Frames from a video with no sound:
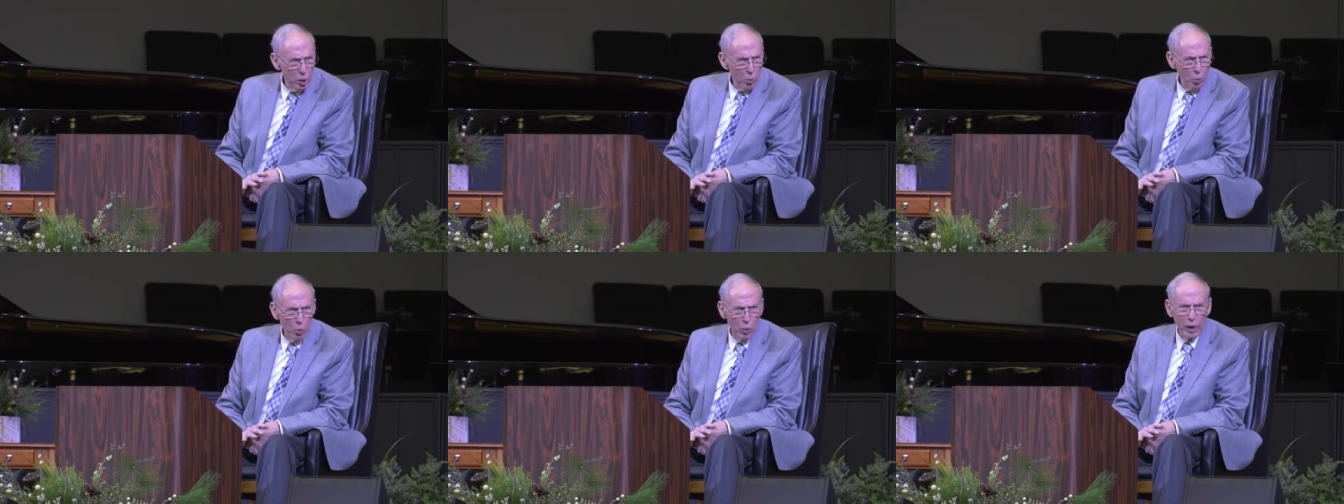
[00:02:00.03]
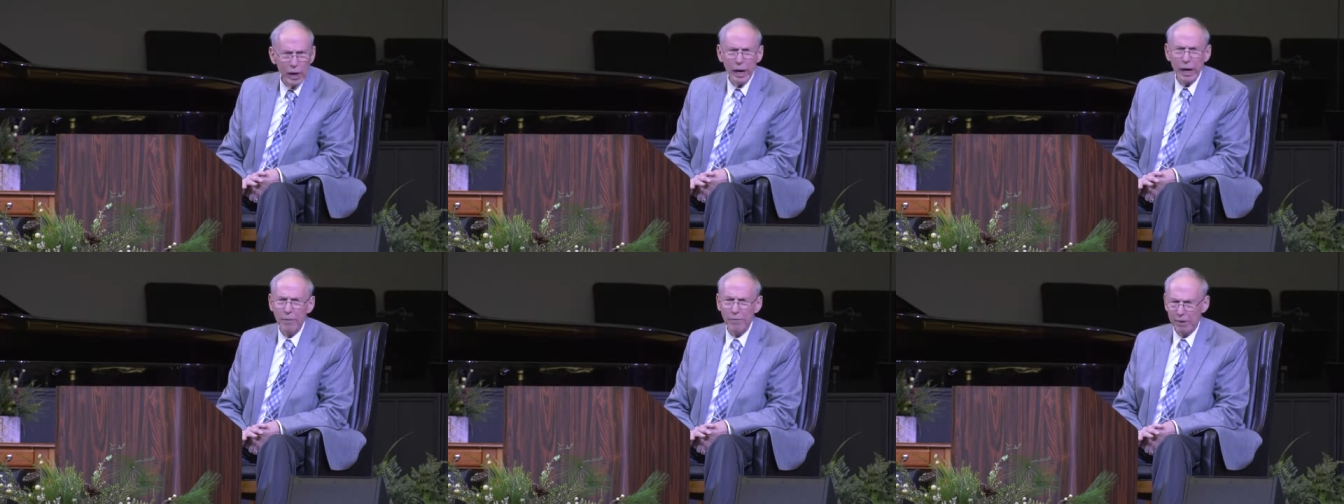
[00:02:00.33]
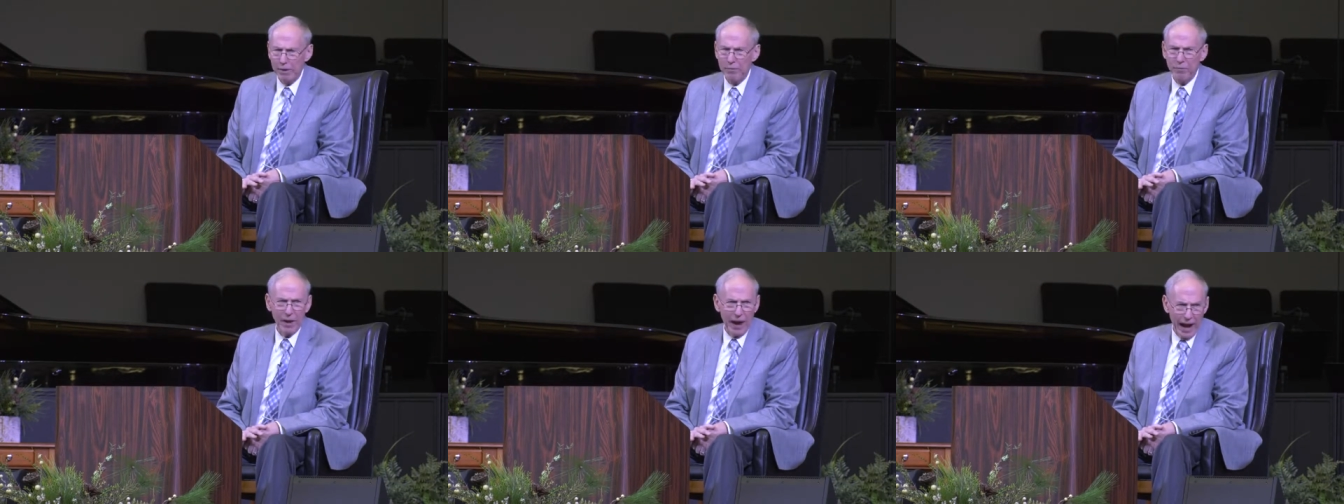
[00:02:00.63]
We live
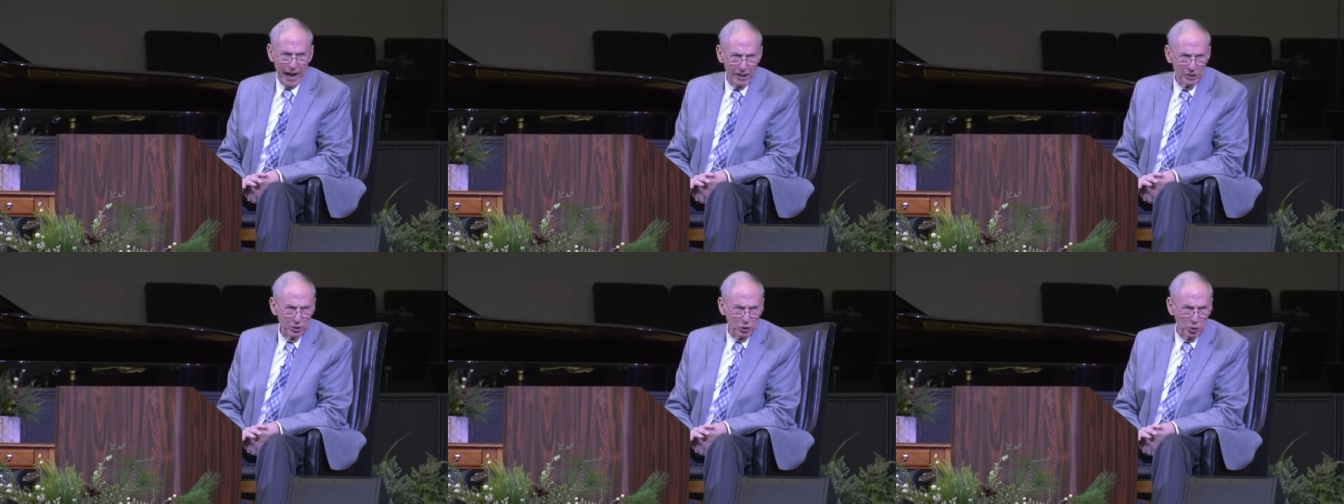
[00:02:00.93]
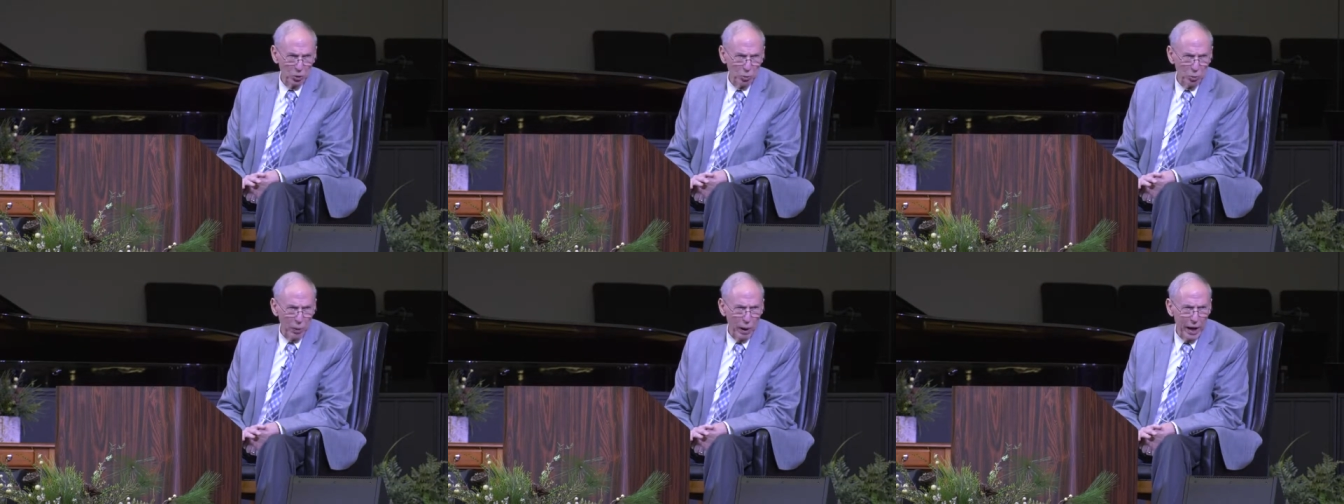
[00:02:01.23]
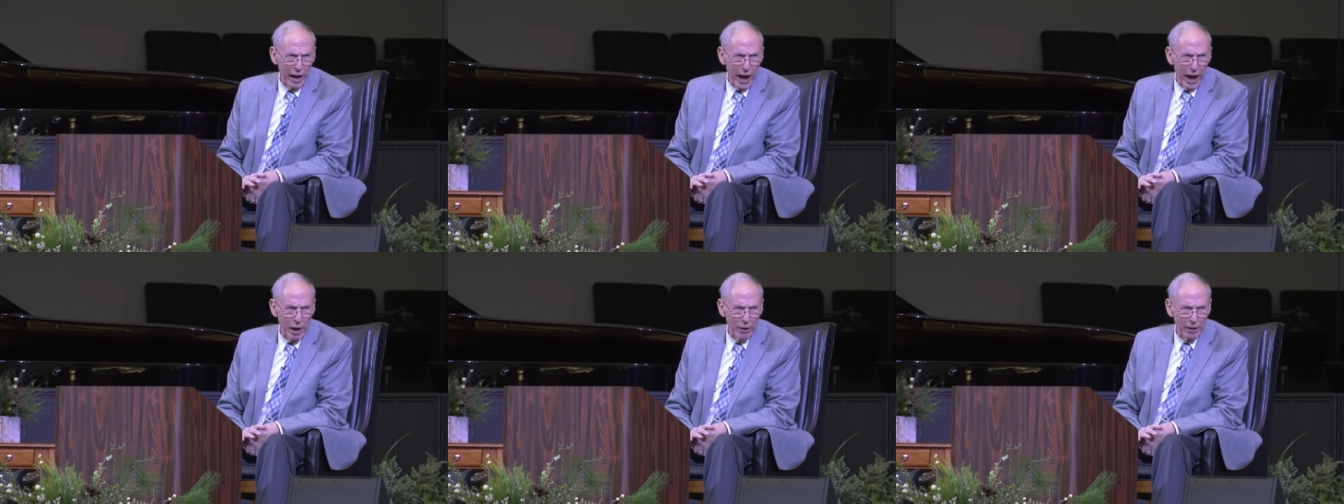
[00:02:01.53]
in Vassar,
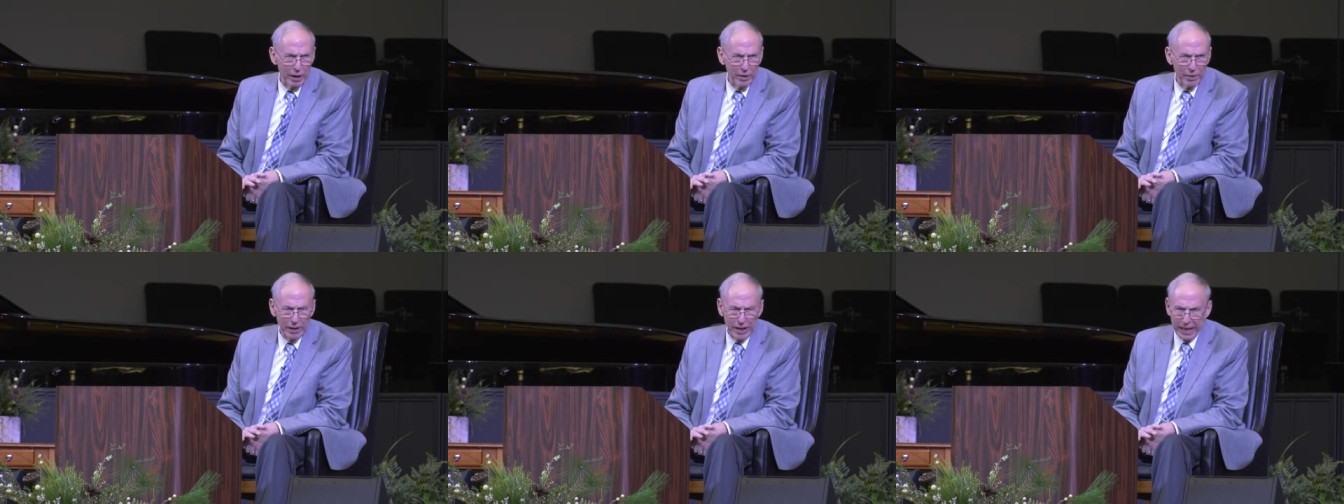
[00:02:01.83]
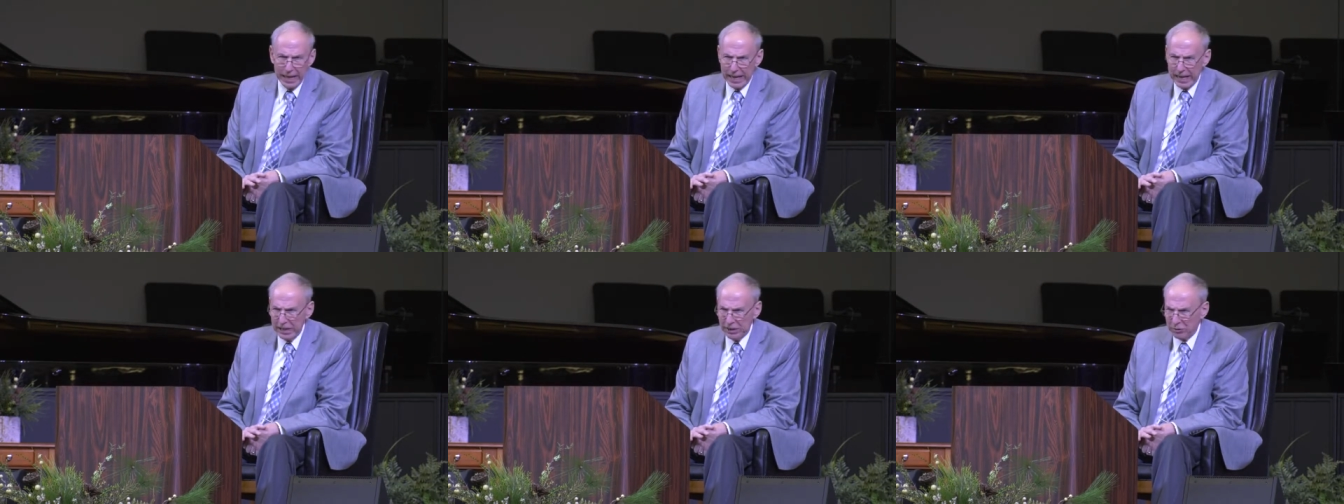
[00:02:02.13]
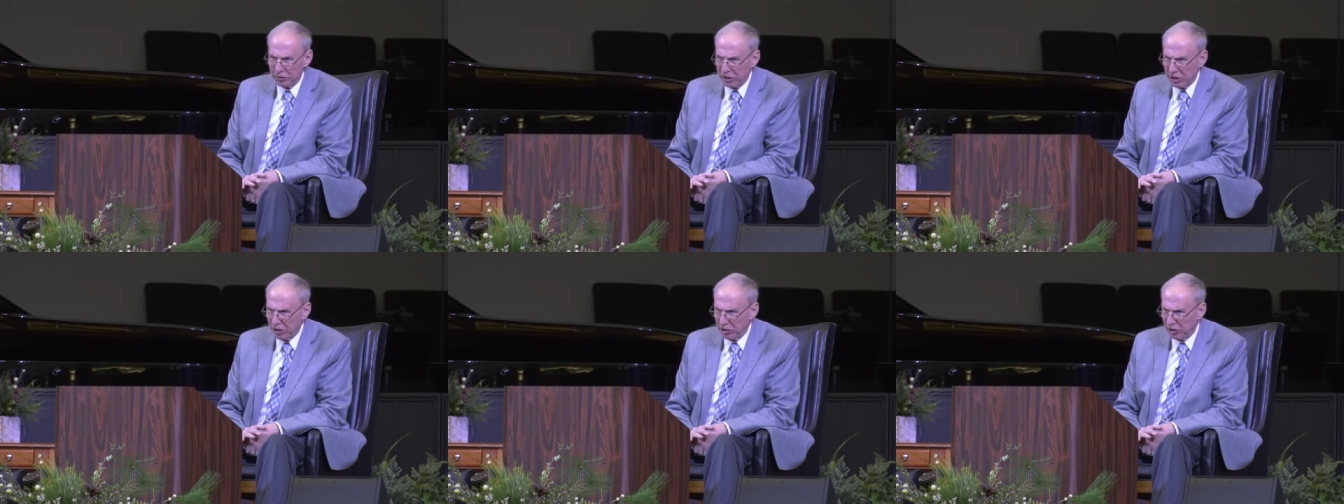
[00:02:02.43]
way out in the
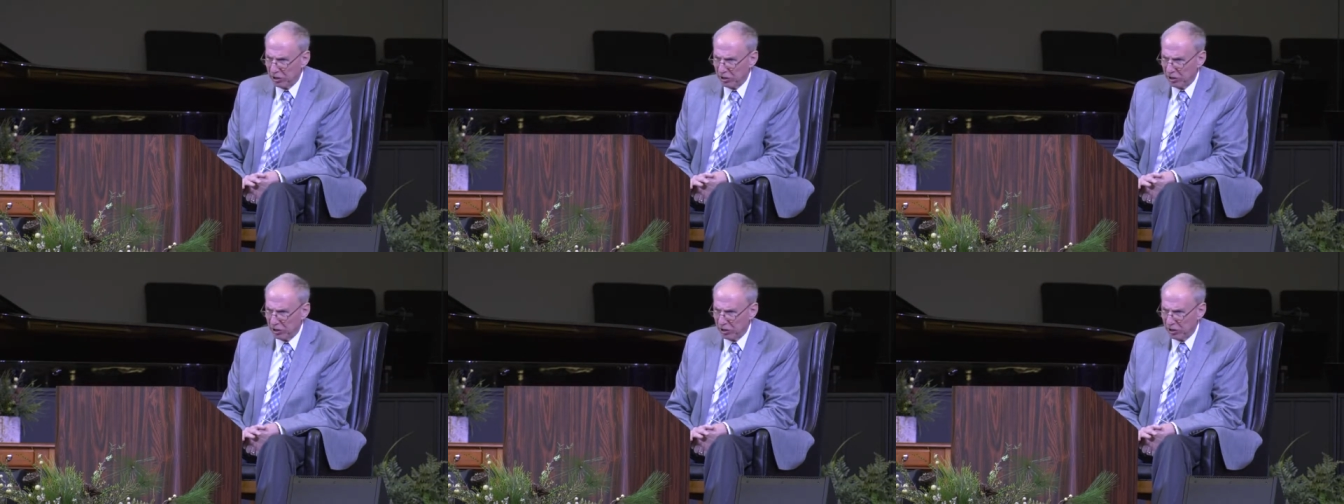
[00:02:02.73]
east in